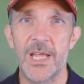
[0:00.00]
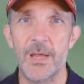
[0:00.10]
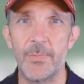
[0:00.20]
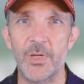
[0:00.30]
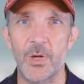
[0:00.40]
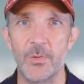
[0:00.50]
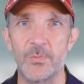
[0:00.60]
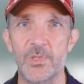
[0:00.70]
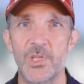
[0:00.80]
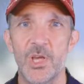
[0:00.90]
It
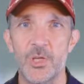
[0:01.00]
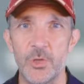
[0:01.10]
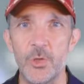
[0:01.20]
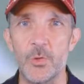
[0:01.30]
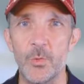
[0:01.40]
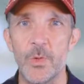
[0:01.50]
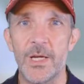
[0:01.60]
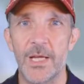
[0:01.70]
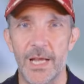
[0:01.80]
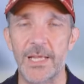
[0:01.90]
becomes you
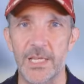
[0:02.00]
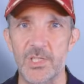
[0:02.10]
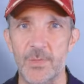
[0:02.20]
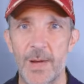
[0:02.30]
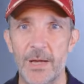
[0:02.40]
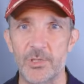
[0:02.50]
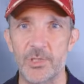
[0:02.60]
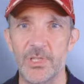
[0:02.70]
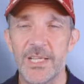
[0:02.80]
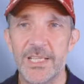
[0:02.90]
against the
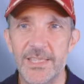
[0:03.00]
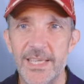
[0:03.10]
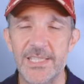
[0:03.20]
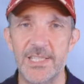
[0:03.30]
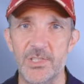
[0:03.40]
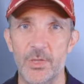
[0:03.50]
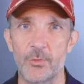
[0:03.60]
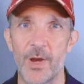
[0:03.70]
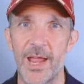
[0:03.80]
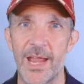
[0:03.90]
mountain. This is the
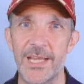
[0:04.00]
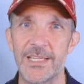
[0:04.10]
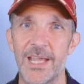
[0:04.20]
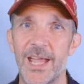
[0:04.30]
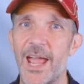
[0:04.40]
grade.